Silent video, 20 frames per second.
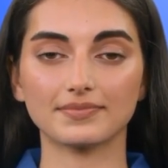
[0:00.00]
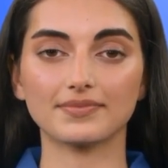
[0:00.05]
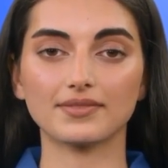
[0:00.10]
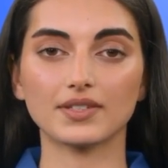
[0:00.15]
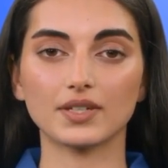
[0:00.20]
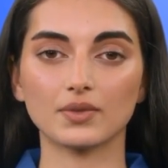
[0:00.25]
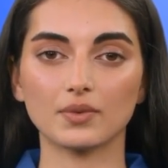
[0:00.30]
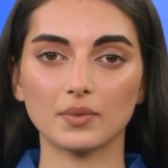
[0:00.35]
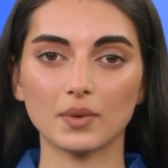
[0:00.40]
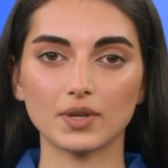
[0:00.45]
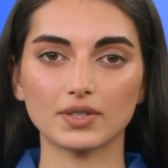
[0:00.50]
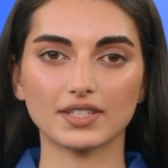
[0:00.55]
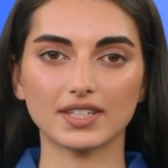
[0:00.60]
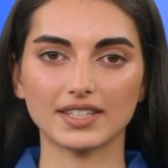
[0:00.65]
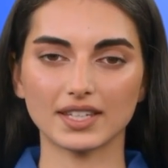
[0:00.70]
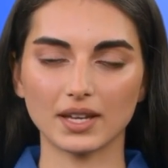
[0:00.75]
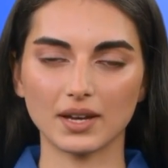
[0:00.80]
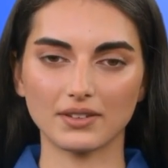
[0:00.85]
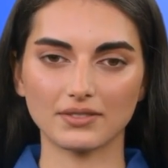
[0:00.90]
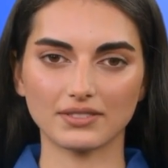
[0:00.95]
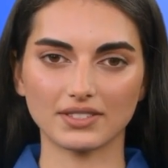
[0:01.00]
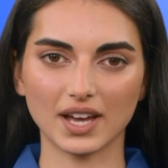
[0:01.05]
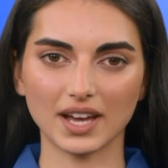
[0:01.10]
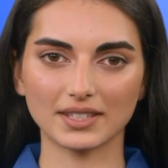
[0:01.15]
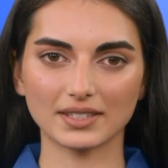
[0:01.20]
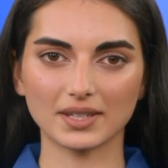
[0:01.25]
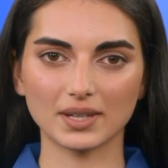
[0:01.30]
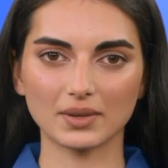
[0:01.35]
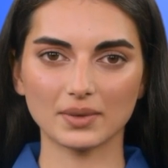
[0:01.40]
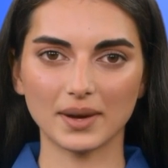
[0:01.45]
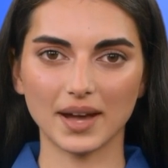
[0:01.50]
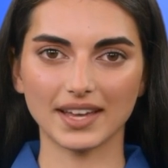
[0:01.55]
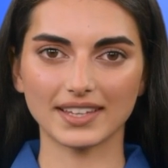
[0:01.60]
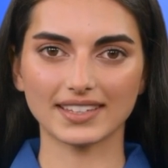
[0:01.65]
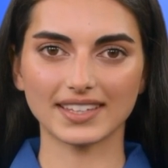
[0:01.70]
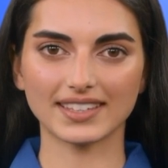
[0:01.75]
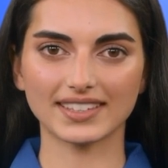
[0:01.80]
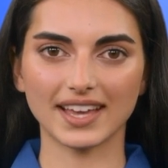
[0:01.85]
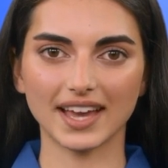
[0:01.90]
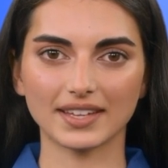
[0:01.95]
The quantity of
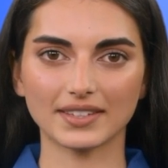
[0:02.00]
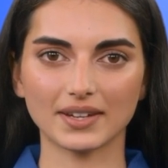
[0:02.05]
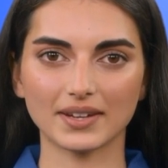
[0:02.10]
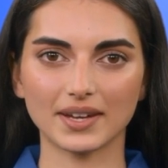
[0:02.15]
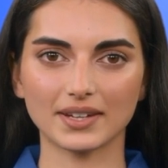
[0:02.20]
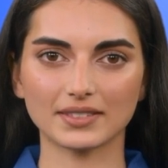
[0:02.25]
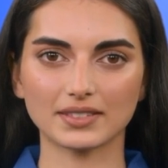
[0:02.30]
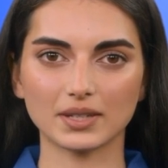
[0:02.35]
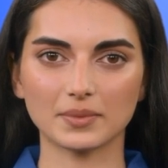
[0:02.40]
trichloroisocyanuric